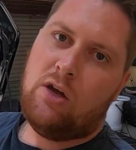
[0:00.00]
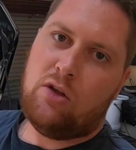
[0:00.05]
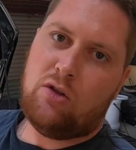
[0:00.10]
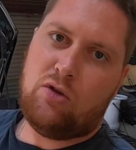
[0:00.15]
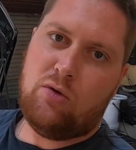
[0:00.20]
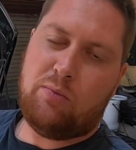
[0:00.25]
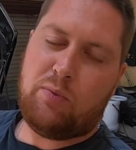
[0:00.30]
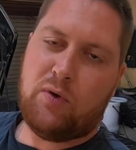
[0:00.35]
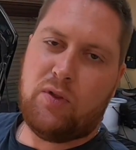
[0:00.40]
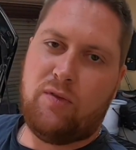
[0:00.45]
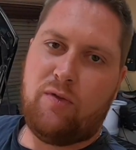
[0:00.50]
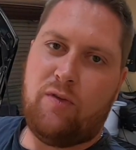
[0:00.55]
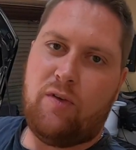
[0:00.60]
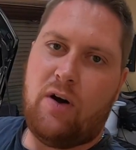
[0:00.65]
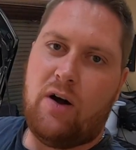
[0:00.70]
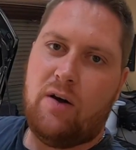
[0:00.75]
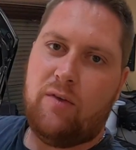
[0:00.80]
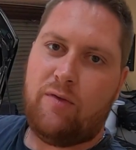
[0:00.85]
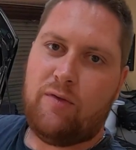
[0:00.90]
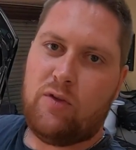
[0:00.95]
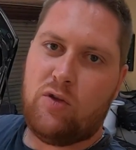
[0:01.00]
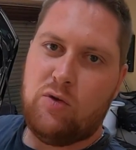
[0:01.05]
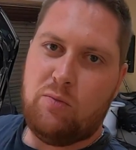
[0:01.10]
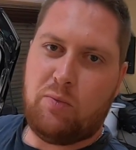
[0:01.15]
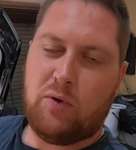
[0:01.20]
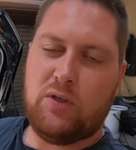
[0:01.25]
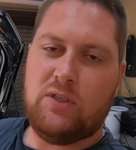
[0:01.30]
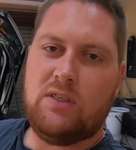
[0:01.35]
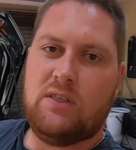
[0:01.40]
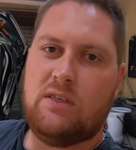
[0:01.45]
2.5,
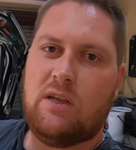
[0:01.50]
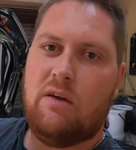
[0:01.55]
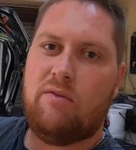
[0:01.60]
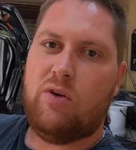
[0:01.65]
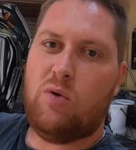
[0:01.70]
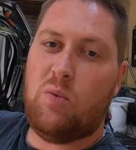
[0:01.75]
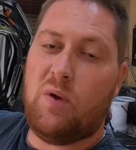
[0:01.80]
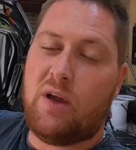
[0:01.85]
2.7.